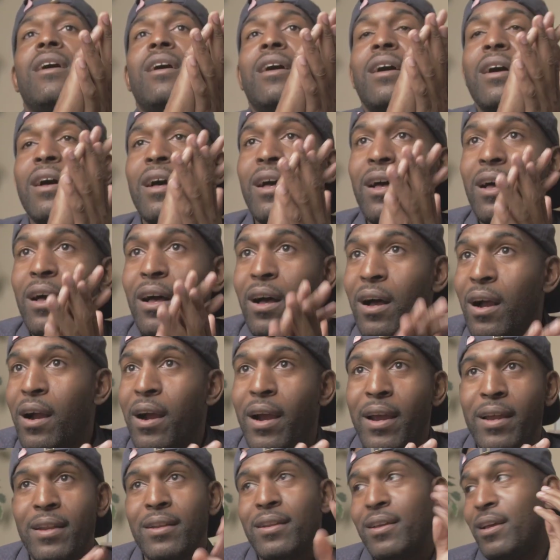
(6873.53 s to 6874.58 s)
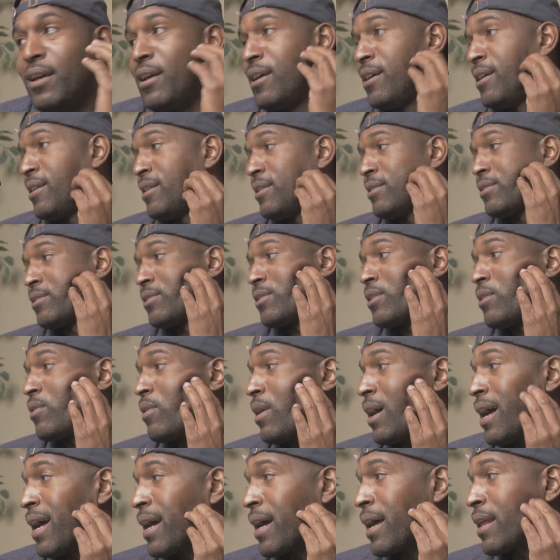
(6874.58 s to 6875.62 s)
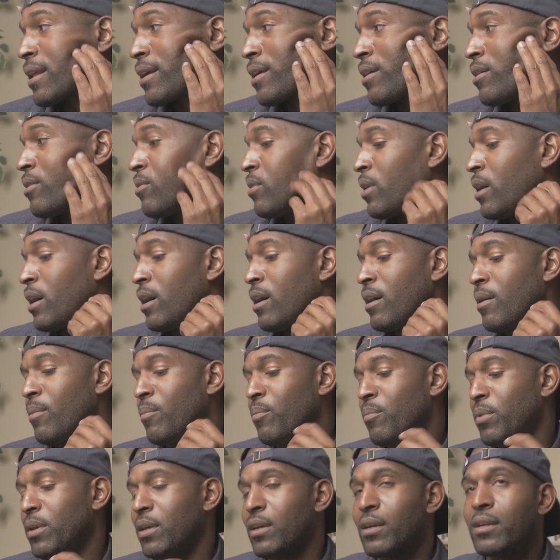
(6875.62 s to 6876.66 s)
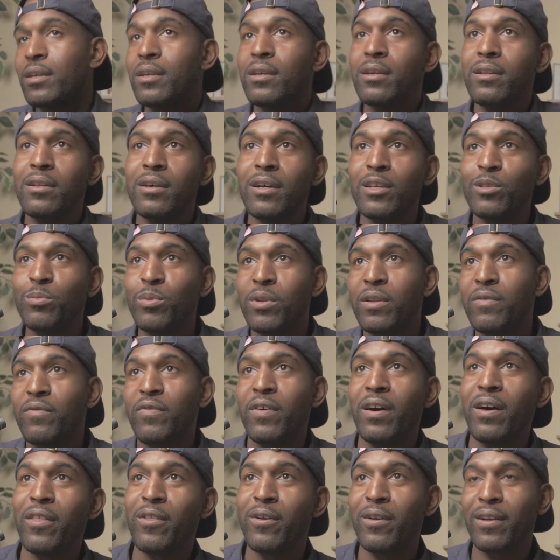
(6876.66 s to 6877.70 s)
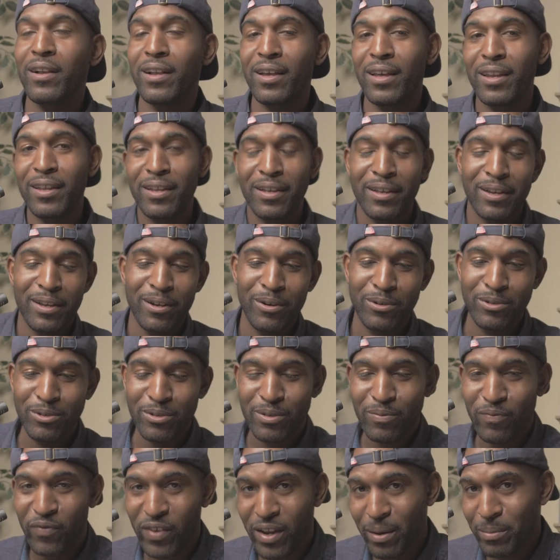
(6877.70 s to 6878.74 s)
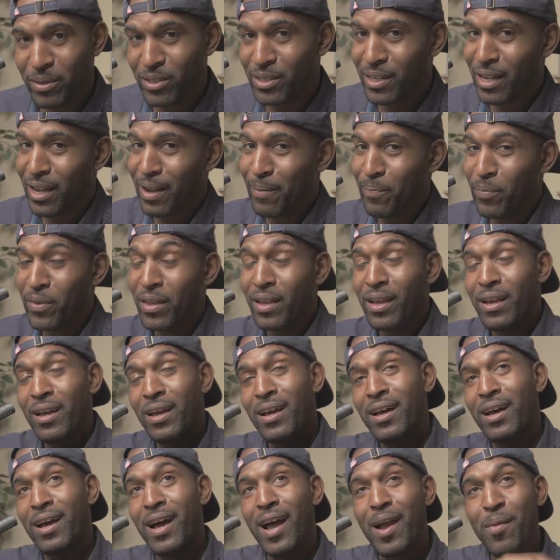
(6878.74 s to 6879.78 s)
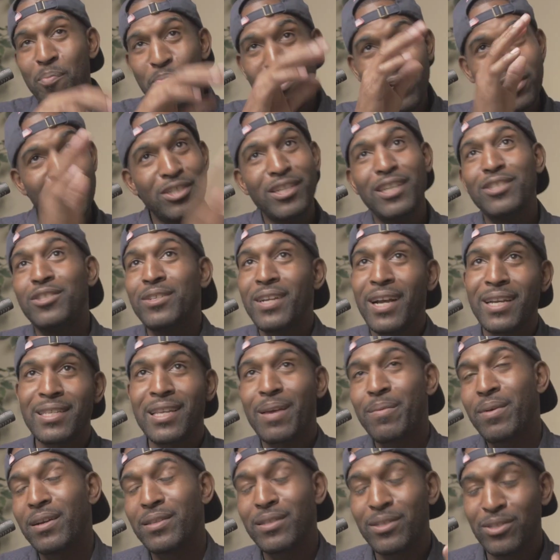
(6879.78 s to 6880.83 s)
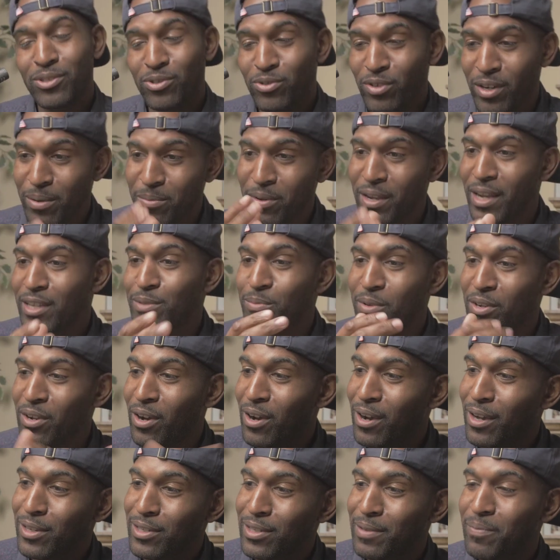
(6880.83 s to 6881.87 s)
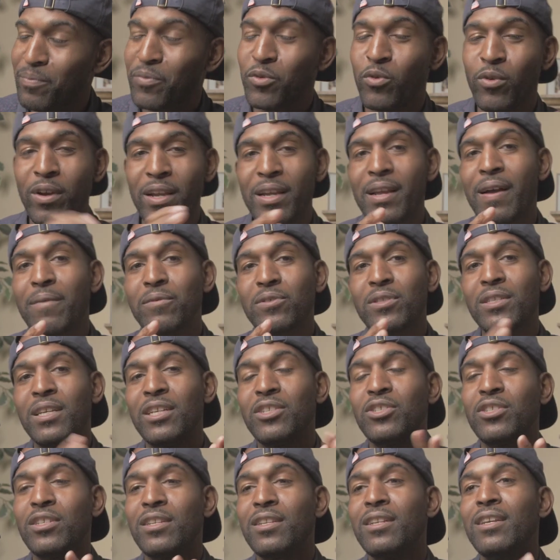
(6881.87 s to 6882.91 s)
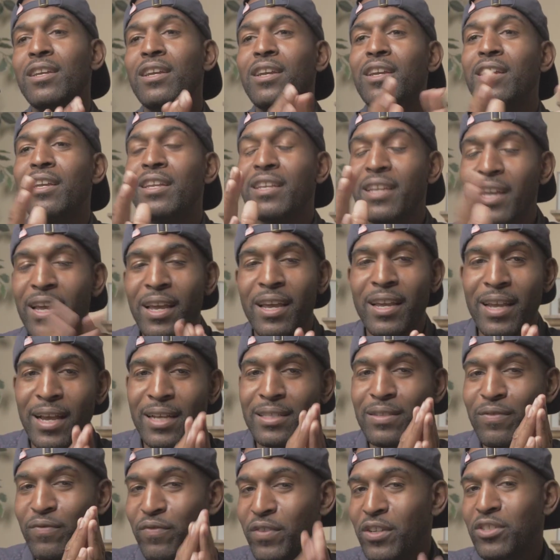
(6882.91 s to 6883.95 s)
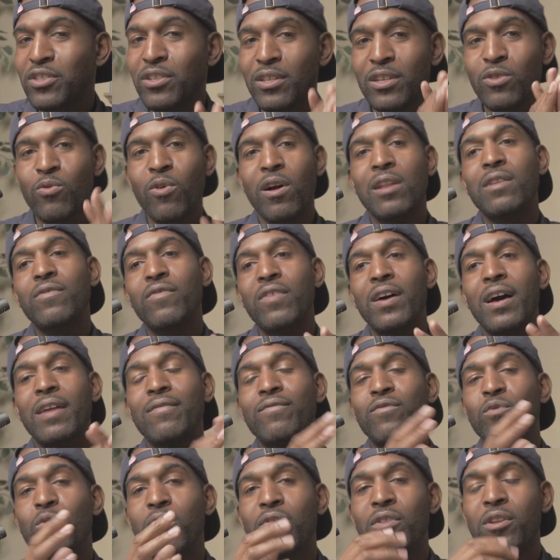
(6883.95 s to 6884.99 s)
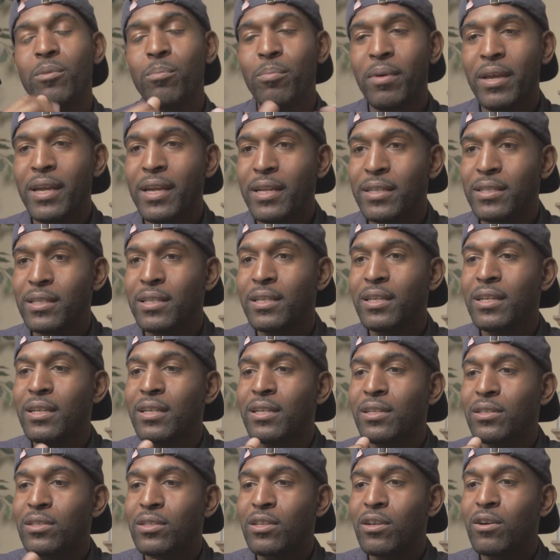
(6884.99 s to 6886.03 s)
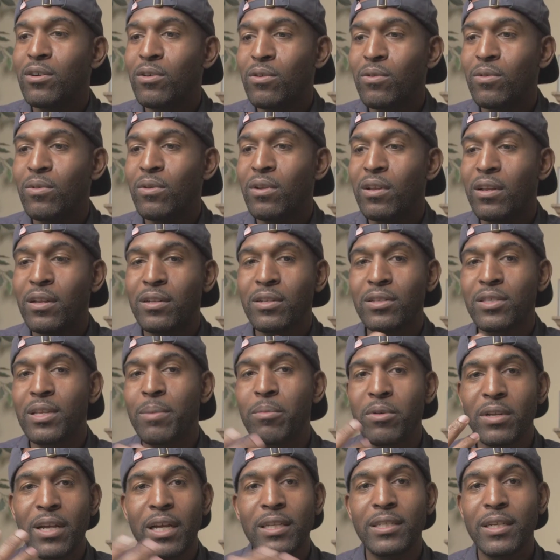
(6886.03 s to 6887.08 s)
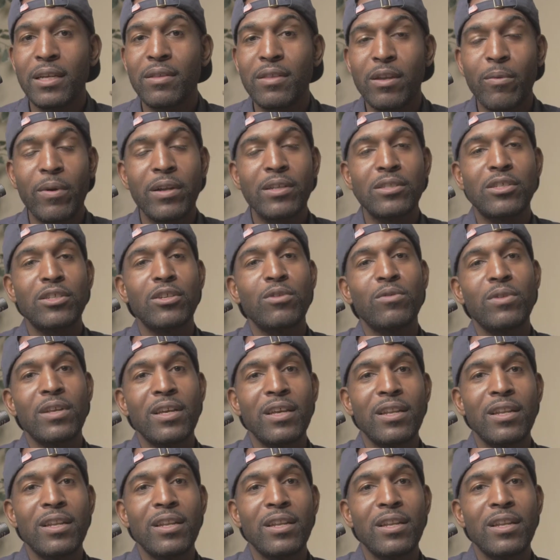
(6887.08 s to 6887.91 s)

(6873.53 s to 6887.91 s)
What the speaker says: All right. So I got to go be a good husband and father. I got to go do some family time. I appreciate you guys coming out to the stream. You guys have been awesome. Great conversation. Yang has officially qualified for the debate. So December 19th, get ready to tune in.